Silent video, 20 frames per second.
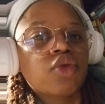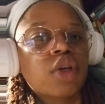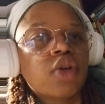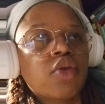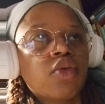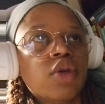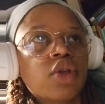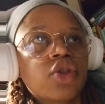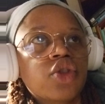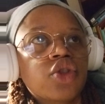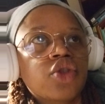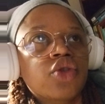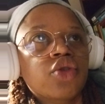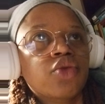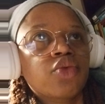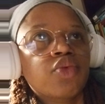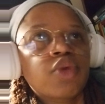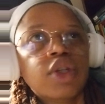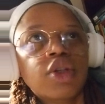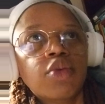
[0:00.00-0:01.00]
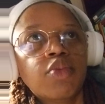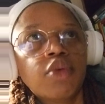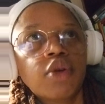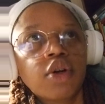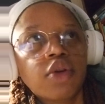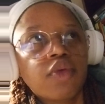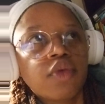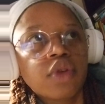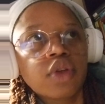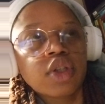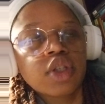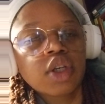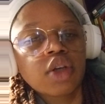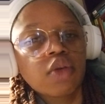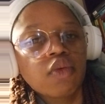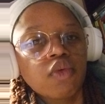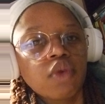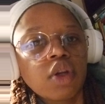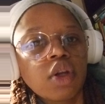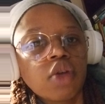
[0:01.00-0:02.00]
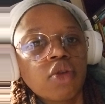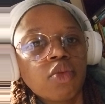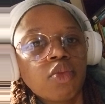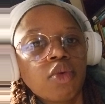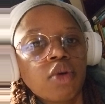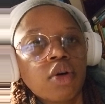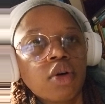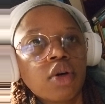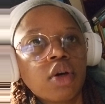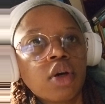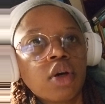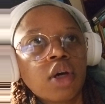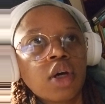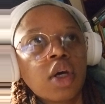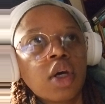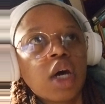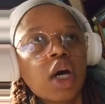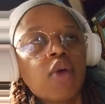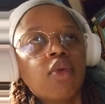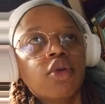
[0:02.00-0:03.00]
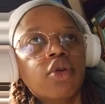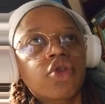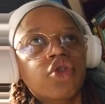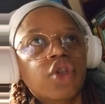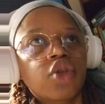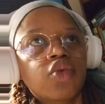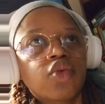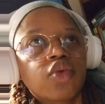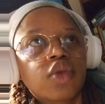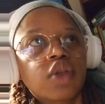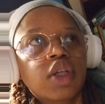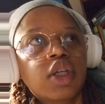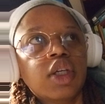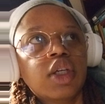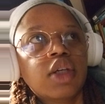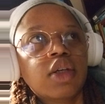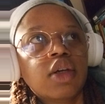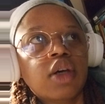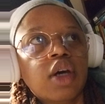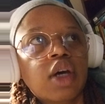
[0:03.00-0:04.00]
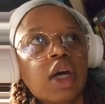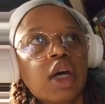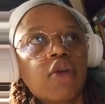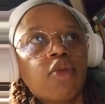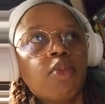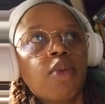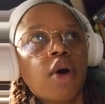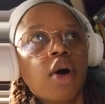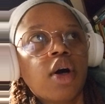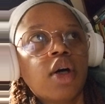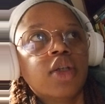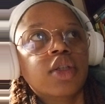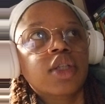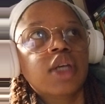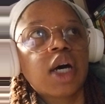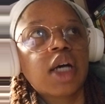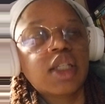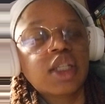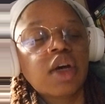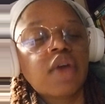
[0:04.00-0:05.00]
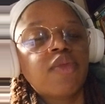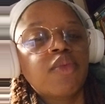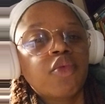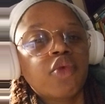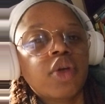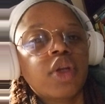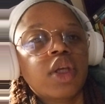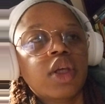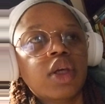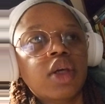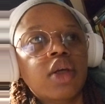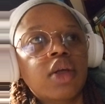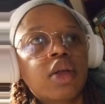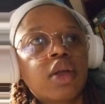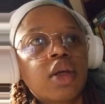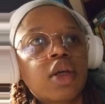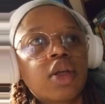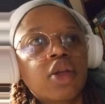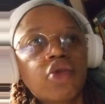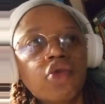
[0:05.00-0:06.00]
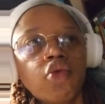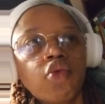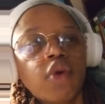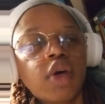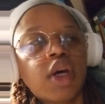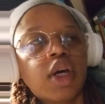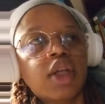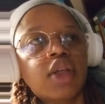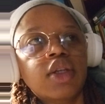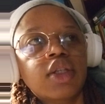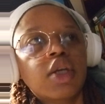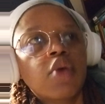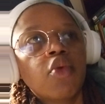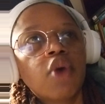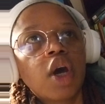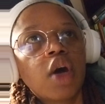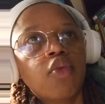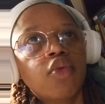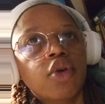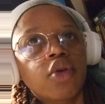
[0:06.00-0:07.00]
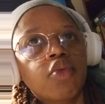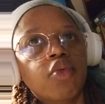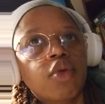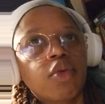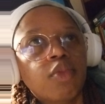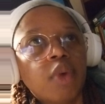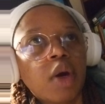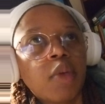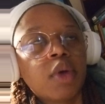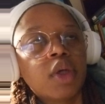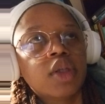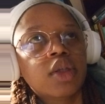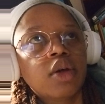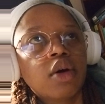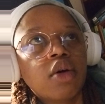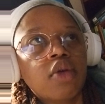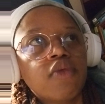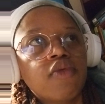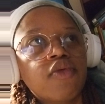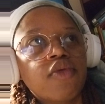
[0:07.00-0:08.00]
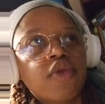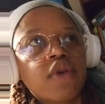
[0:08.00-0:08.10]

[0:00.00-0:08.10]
I don't want to just read the book for the sake of reading the book. I want to genuinely kind of pause as I'm reading it, the same way I would by myself.